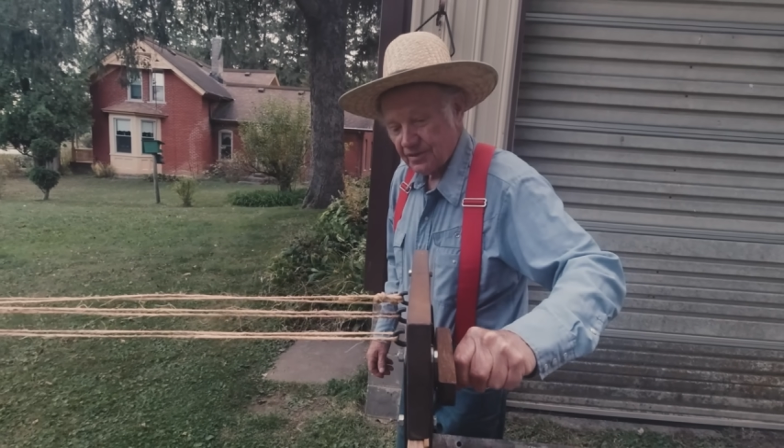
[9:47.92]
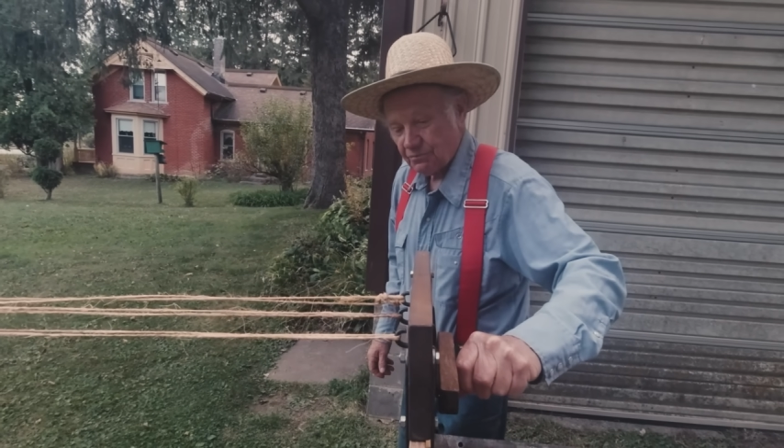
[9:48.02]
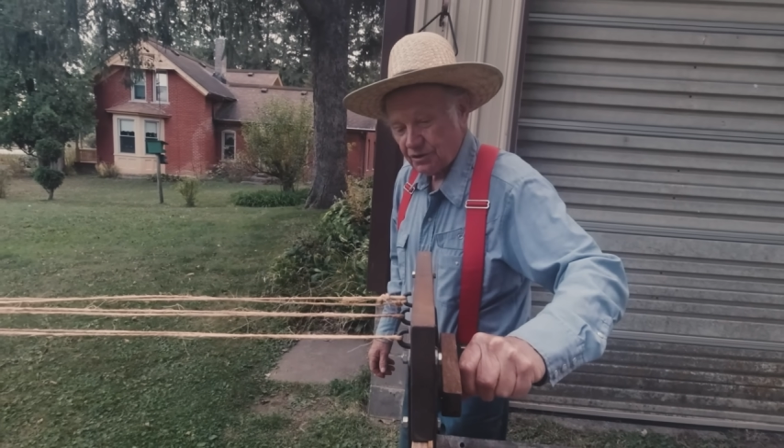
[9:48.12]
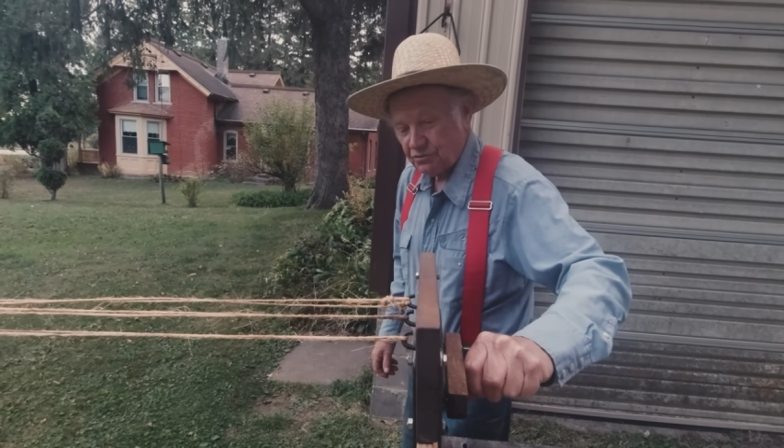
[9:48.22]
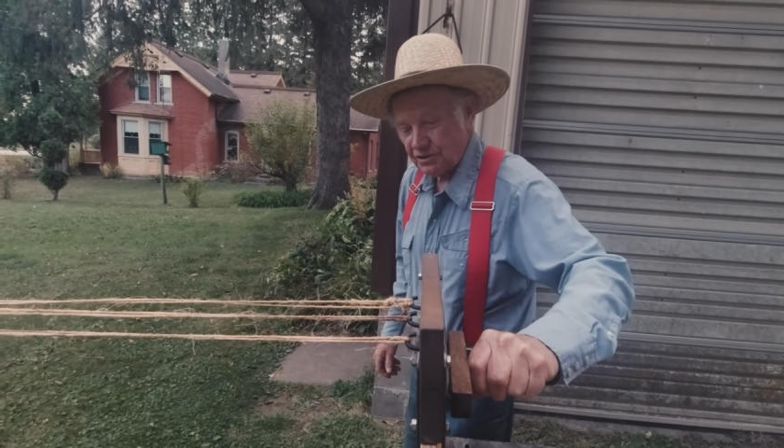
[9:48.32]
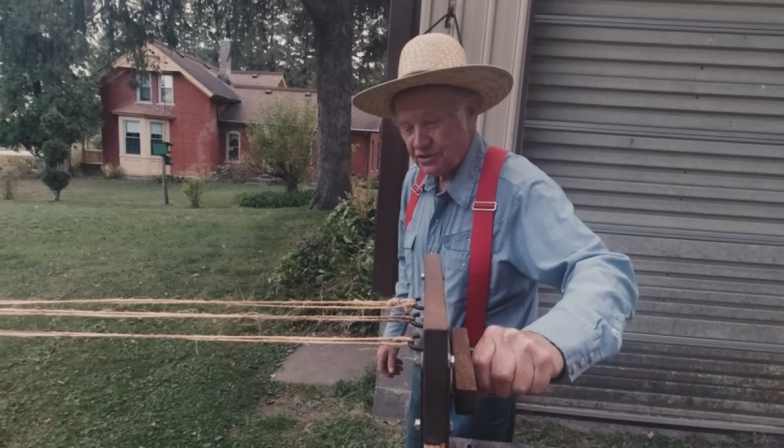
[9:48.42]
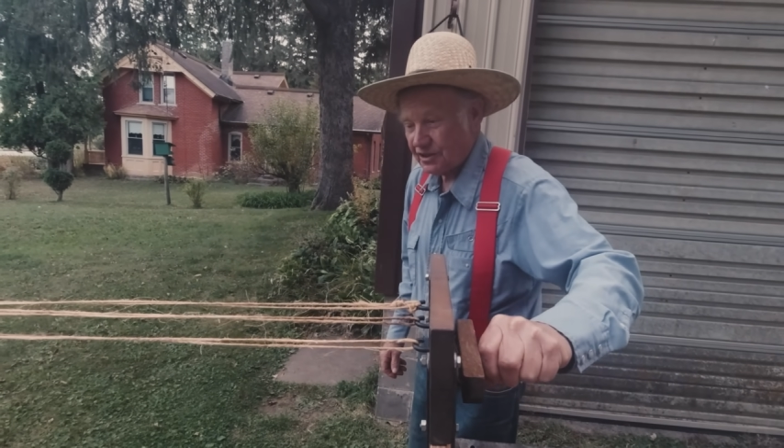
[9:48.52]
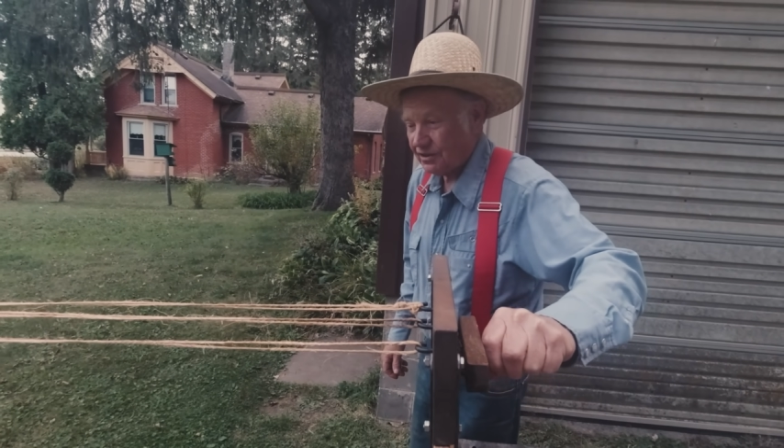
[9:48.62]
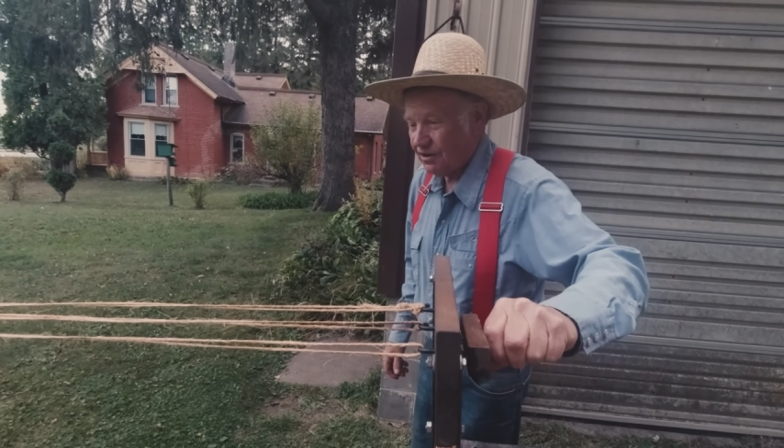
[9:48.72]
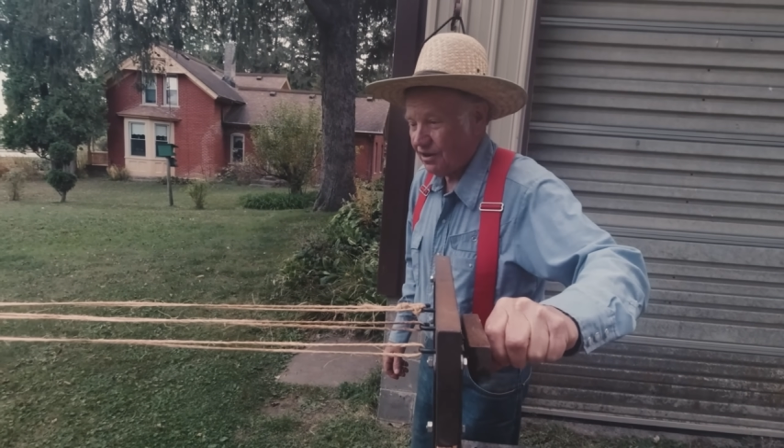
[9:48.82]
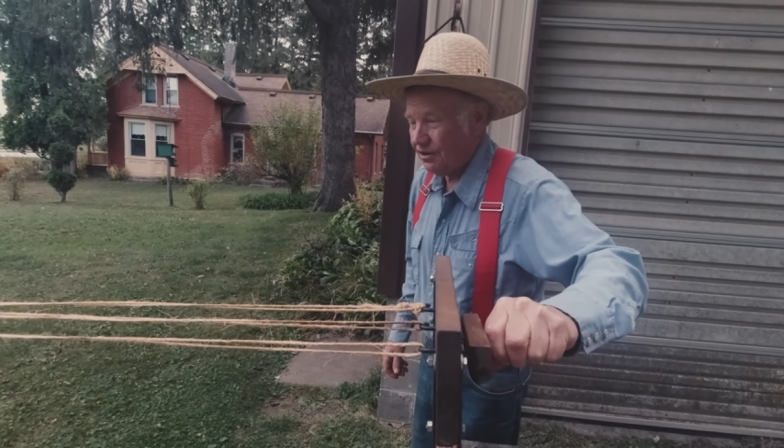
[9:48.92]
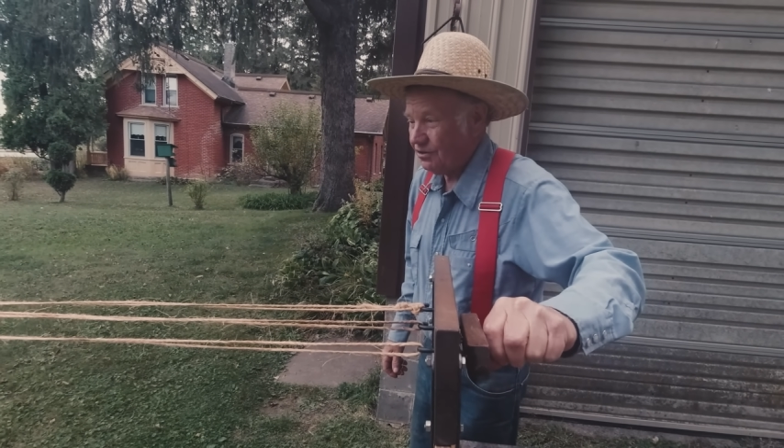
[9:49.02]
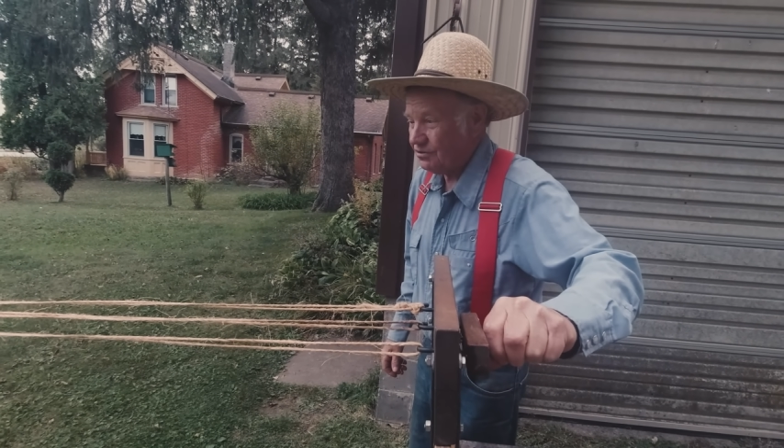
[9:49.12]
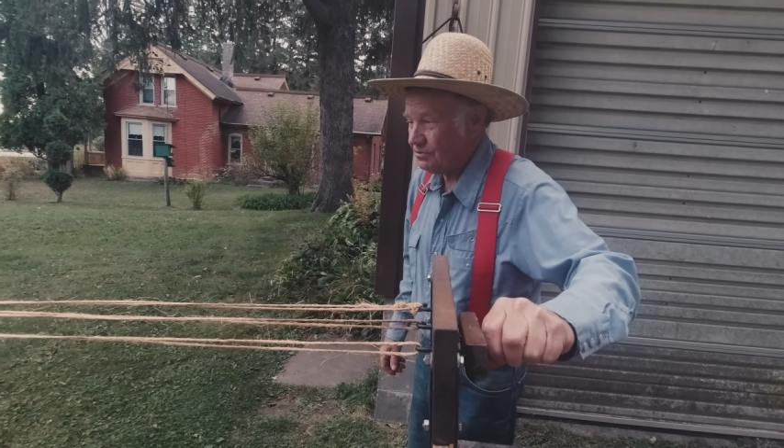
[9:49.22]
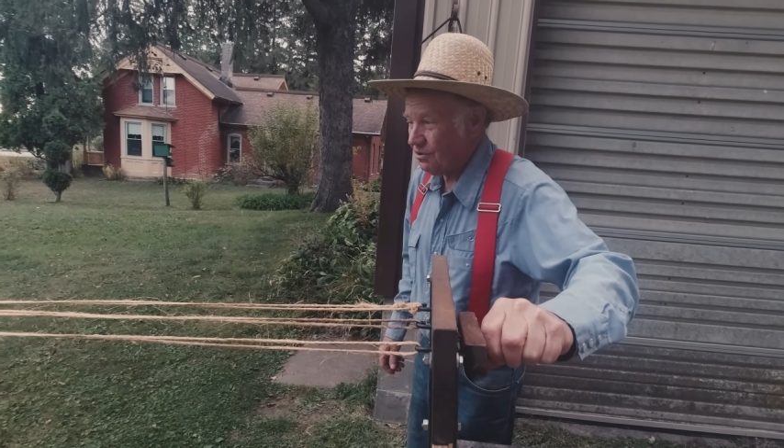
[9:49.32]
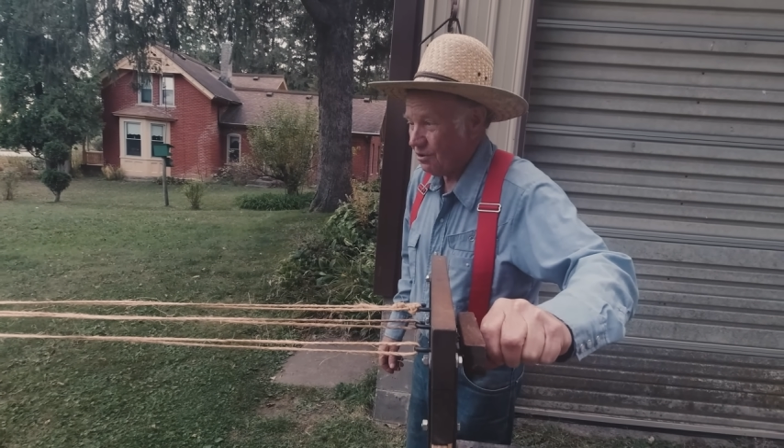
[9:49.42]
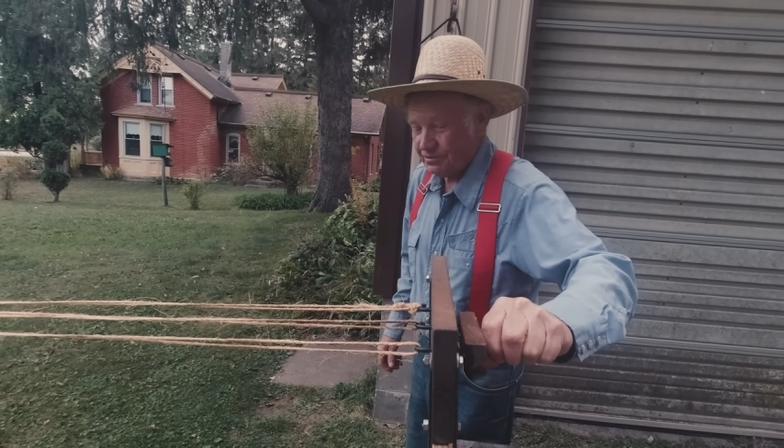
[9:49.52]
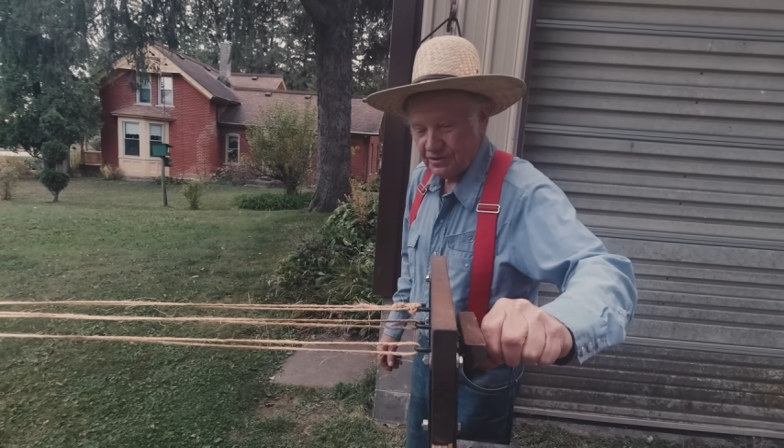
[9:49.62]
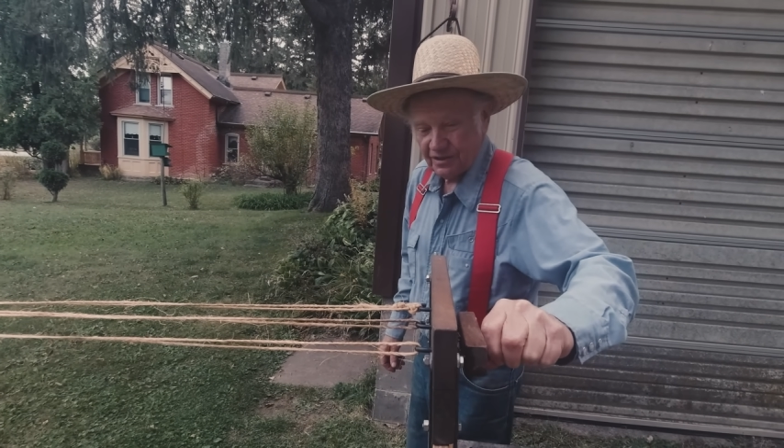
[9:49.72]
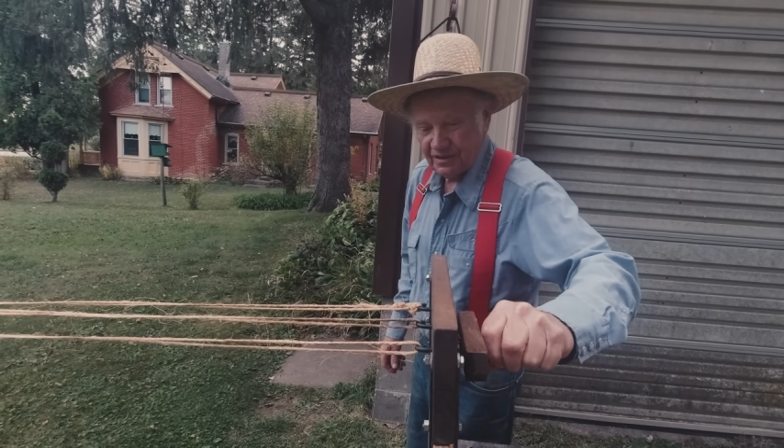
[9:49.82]
we're twisting all those
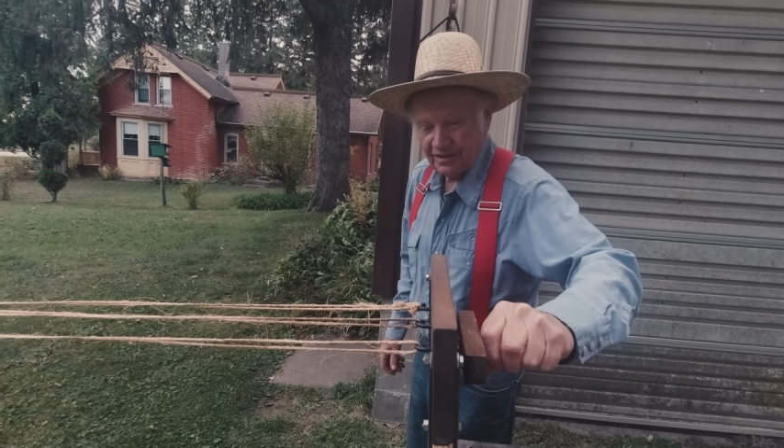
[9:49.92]
ropes.